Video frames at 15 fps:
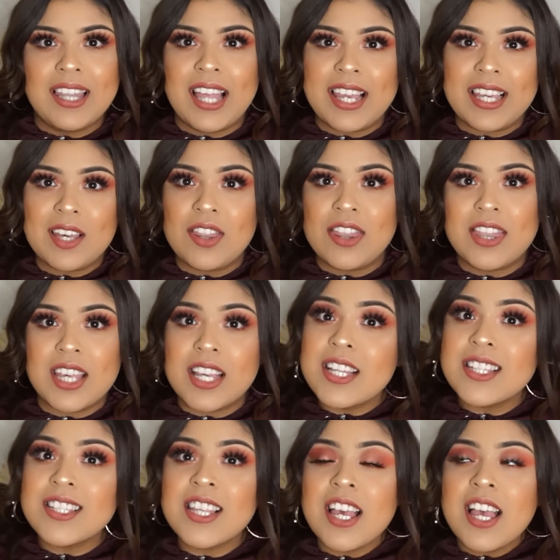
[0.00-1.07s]
Like,
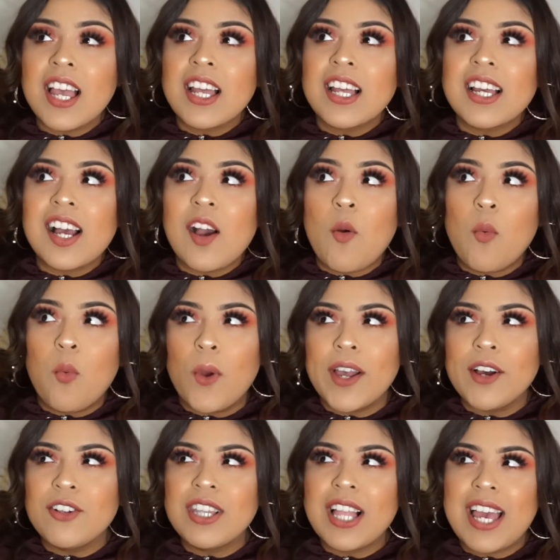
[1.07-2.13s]
this
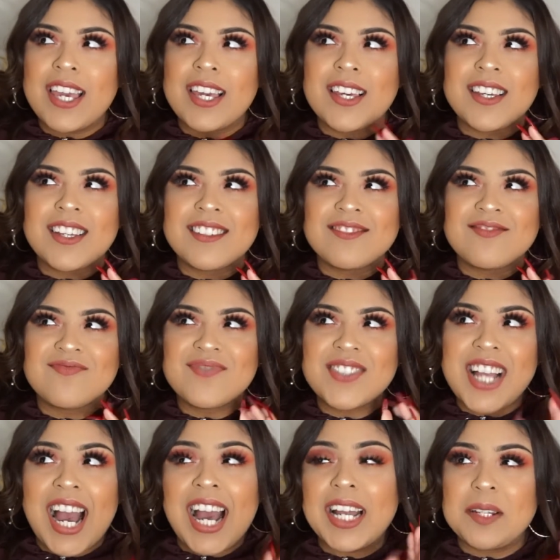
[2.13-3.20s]
will like
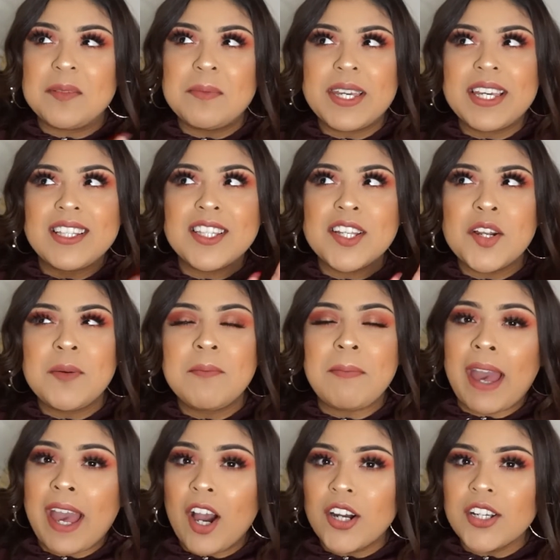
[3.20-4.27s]
kind of be a little
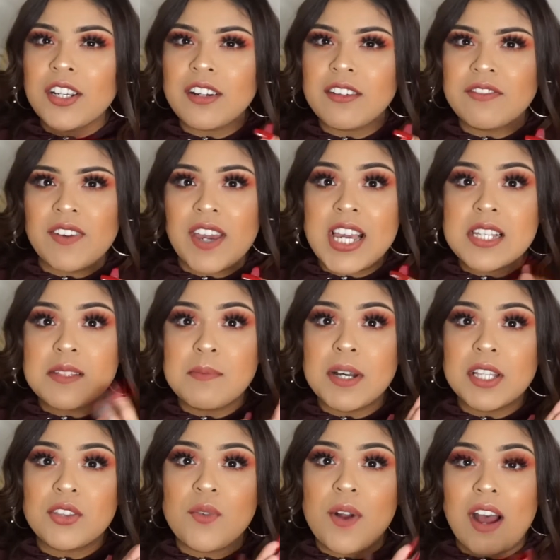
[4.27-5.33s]
matte on your face,
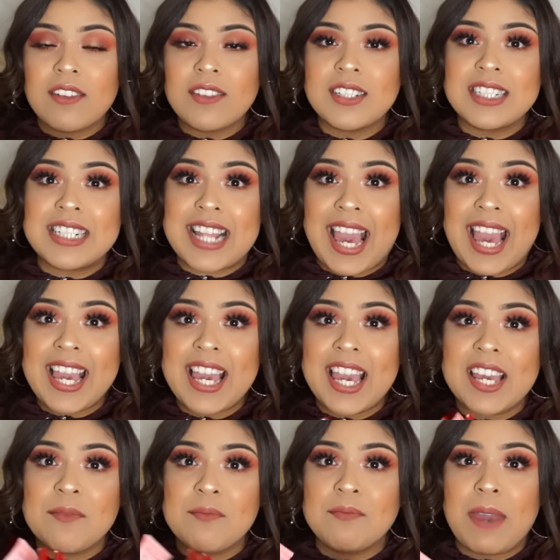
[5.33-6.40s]
but throughout the
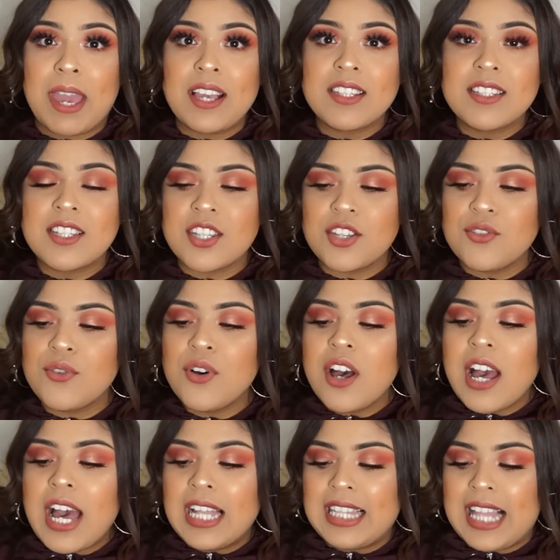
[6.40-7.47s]
day it makes you
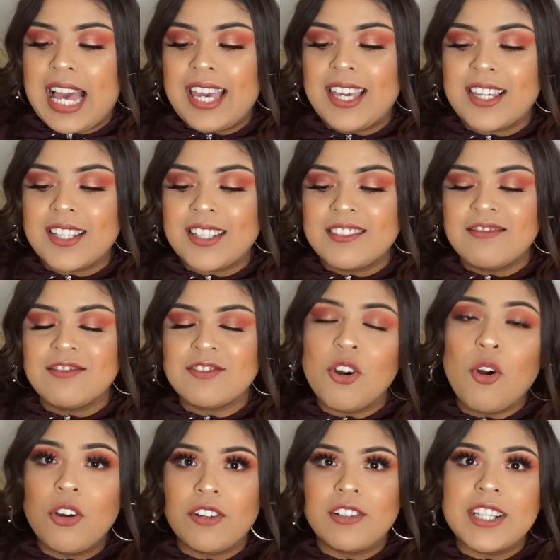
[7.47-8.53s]
like
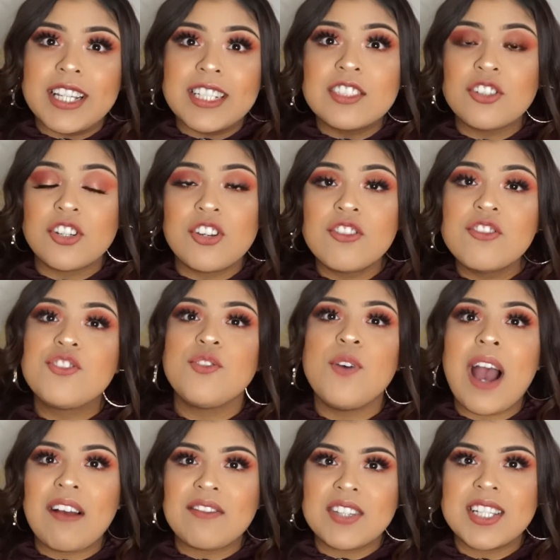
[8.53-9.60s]
oily, so you do
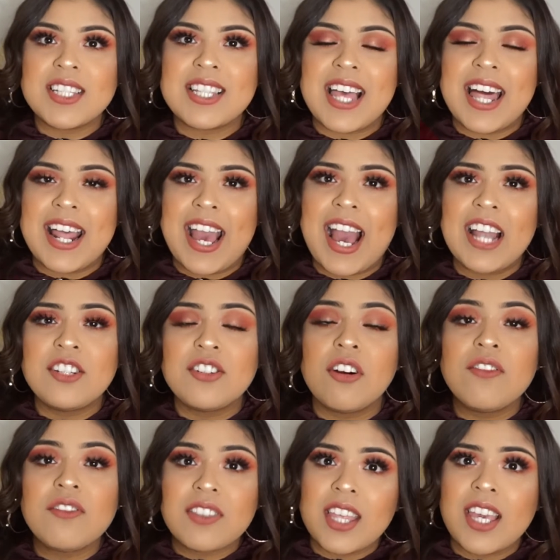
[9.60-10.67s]
have to set it. I
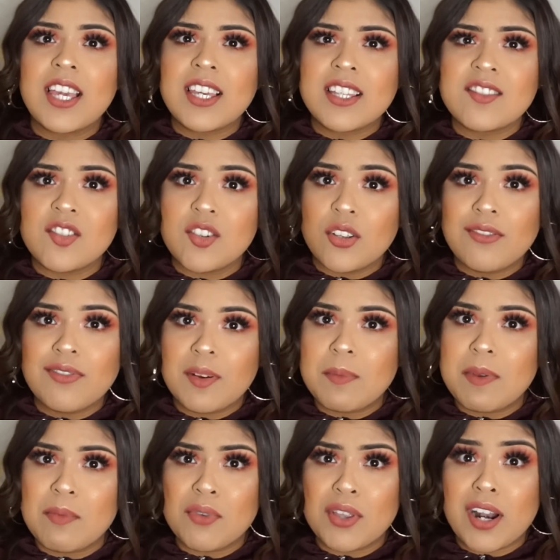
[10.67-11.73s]
don't think it's good for
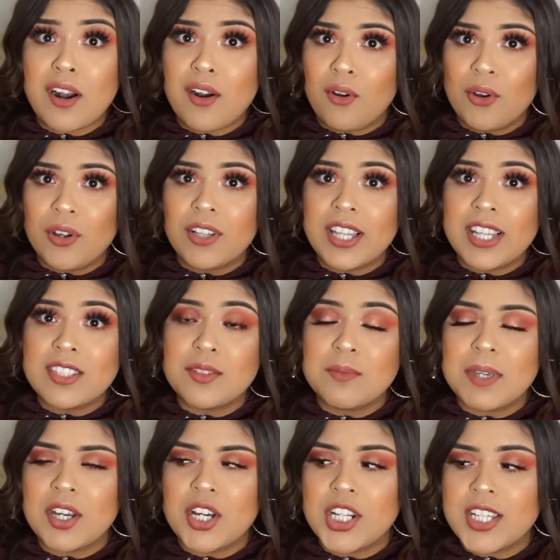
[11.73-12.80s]
people that are oily, to
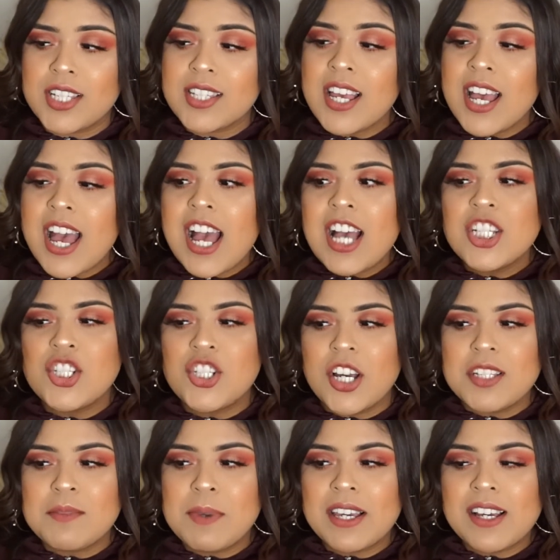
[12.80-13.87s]
be honest,
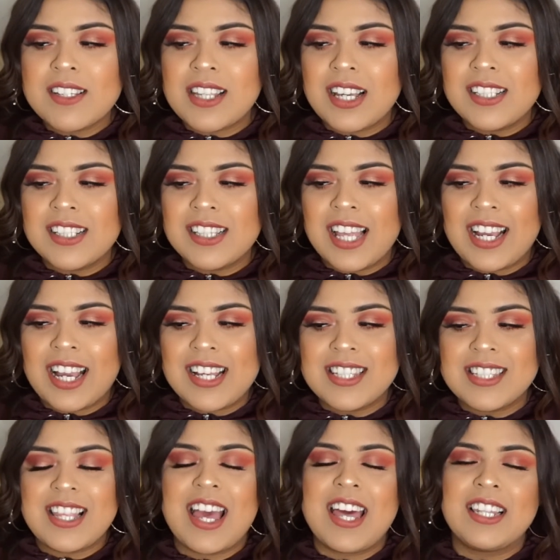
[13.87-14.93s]
just because like I
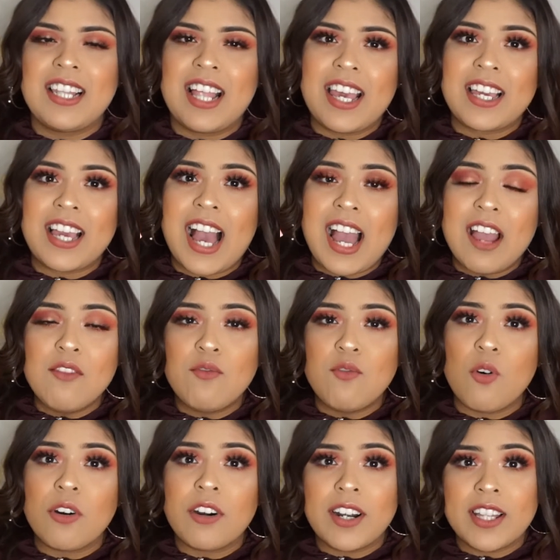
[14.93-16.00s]
said, like, I've
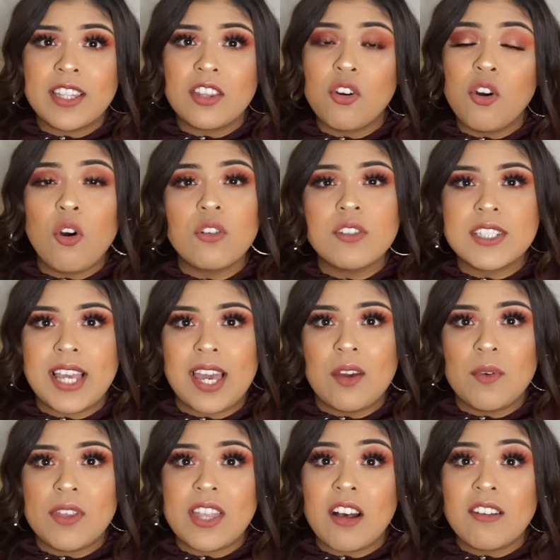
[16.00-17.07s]
worn it the whole day
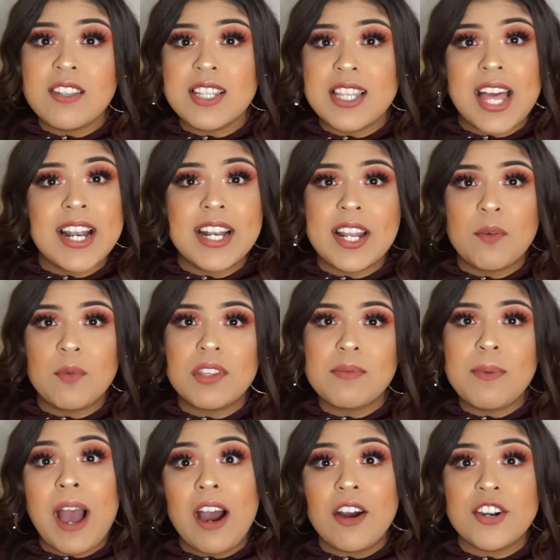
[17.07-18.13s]
without setting it with
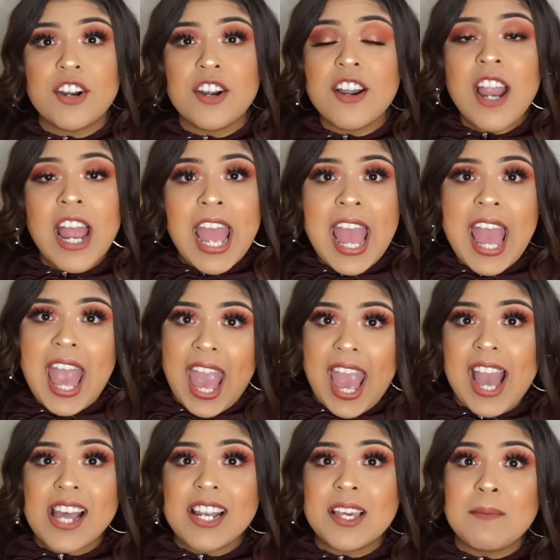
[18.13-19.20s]
powder,
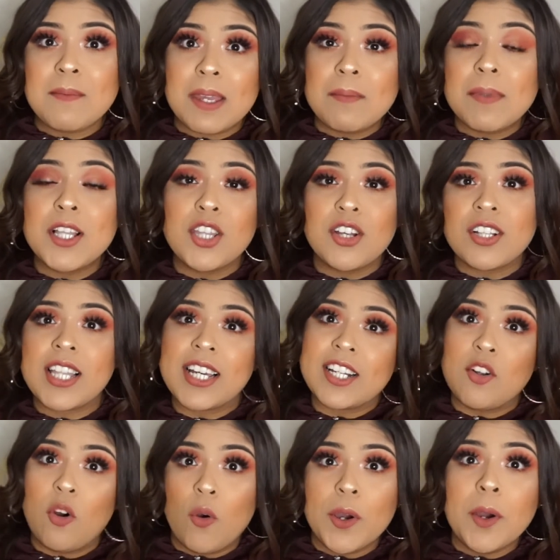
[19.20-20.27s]
and it made me look like
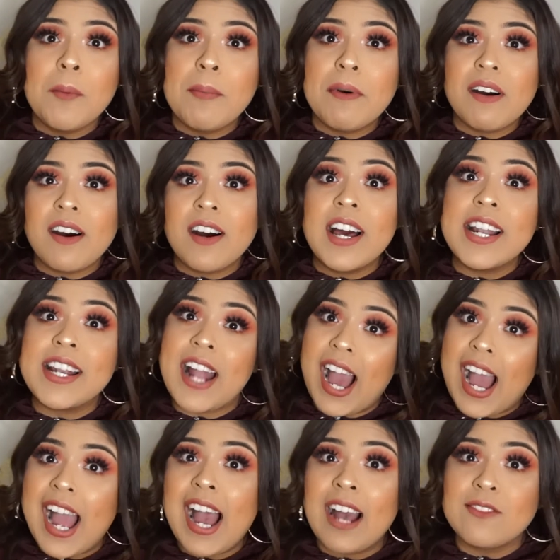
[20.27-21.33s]
an oil ball, and
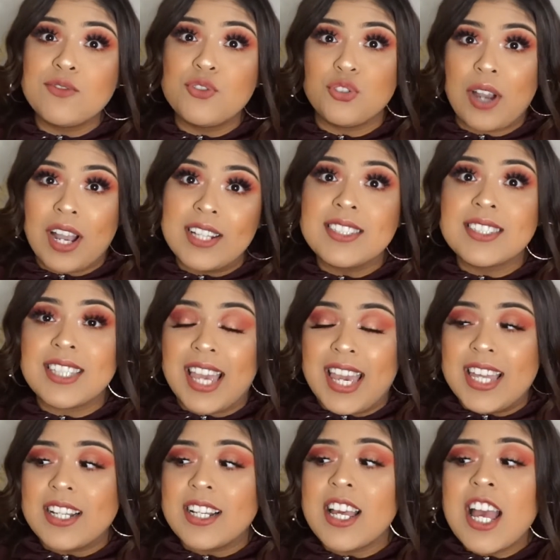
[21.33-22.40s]
I have dry
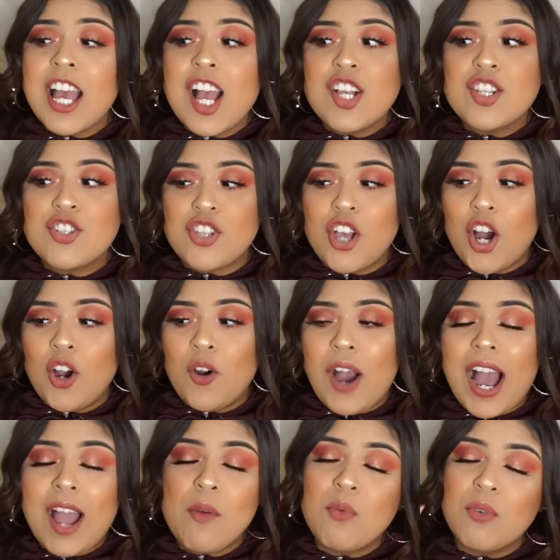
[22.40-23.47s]
skin, so
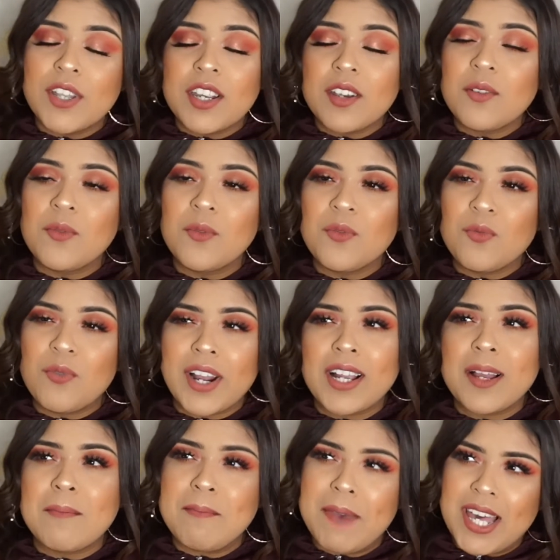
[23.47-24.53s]
I wouldn't
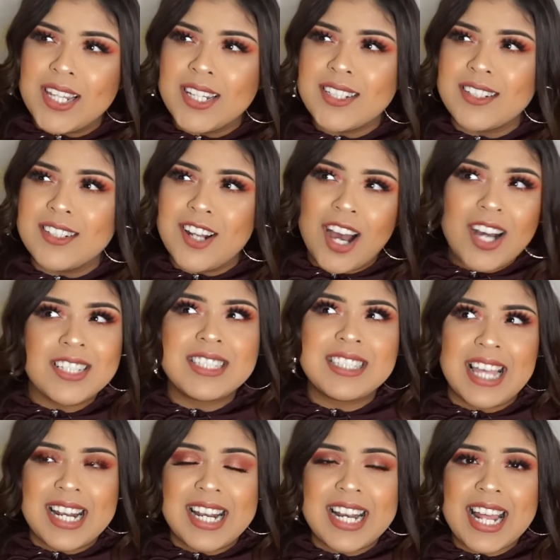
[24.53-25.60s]
recommend not
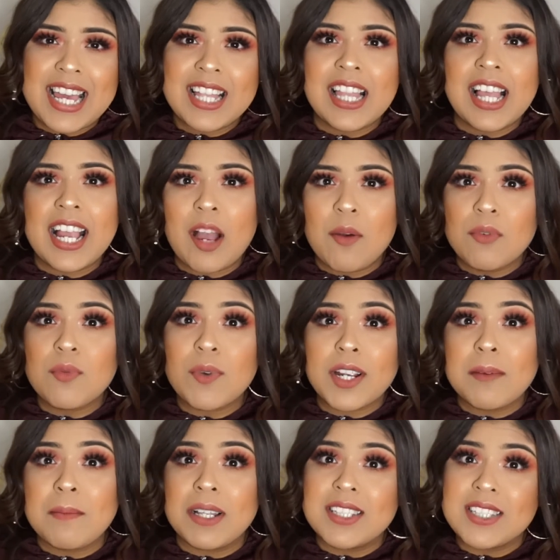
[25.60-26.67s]
setting it. Like, I would
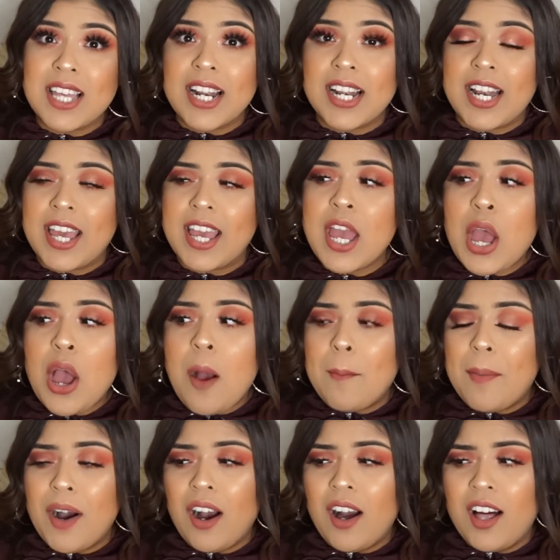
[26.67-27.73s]
recommend setting it,
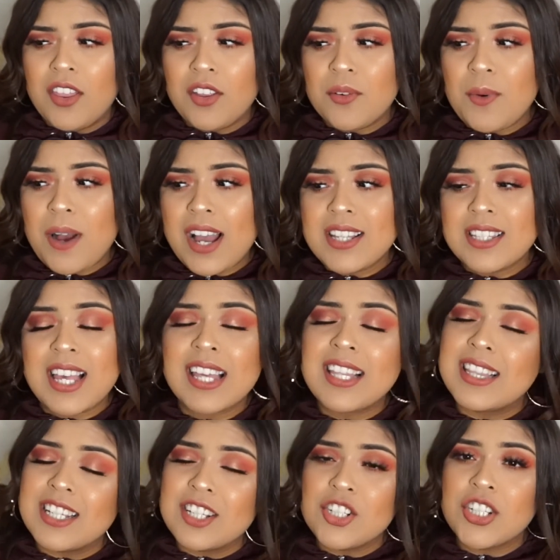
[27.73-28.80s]
but otherwise,
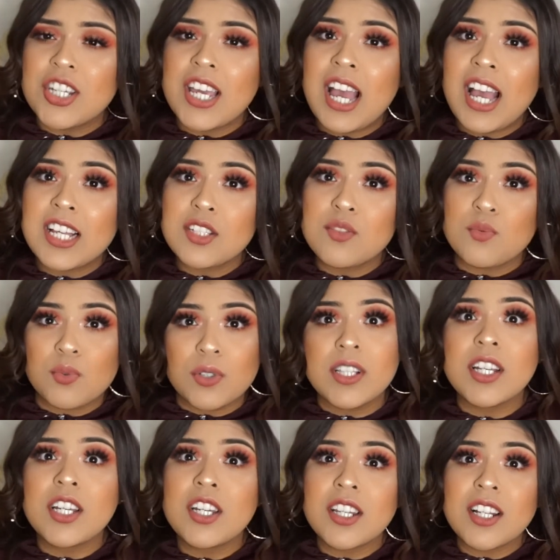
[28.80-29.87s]
like, this shit has
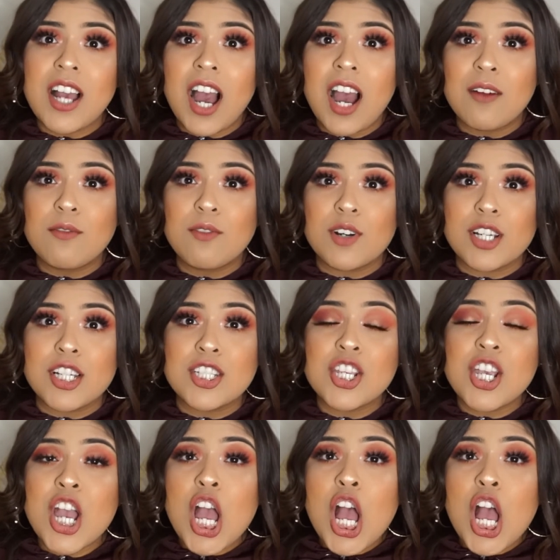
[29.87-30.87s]
really good coverage.